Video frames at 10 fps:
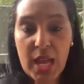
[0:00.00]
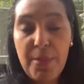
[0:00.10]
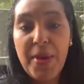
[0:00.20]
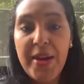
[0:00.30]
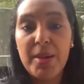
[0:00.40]
I'm
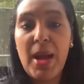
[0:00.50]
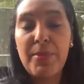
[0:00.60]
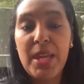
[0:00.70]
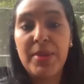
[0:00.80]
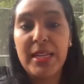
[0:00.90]
parenting my
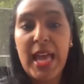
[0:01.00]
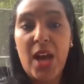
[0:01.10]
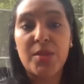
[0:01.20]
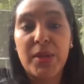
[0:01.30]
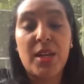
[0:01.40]
baby in the
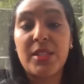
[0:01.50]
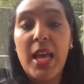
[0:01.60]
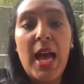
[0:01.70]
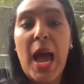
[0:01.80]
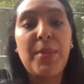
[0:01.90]
house, because
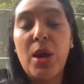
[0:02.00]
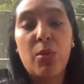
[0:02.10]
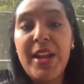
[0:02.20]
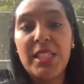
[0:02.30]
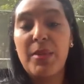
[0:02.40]
I'm not
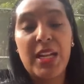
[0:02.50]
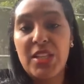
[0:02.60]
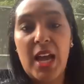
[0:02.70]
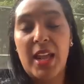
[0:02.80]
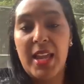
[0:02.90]
raising my
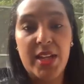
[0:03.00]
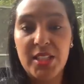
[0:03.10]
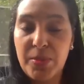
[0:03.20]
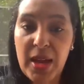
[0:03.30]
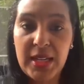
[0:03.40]
child out here in the
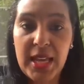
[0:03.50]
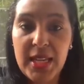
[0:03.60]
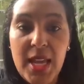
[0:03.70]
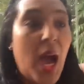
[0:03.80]
spotlight.